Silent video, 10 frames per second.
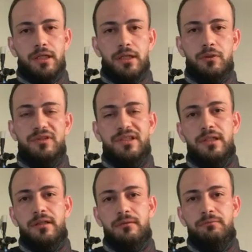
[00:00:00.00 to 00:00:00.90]

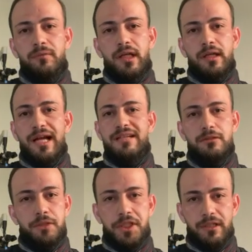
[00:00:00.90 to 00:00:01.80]
using
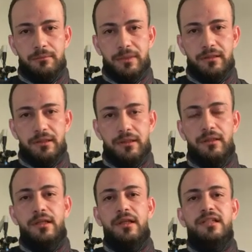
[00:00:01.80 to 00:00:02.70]
carcinogenic material?
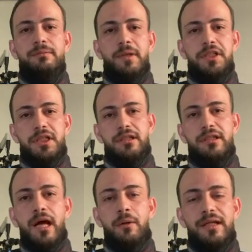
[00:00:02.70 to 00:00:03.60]
Especially
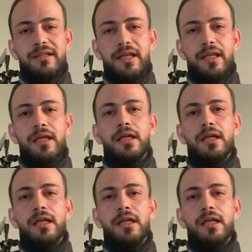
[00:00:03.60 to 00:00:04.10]
nowadays,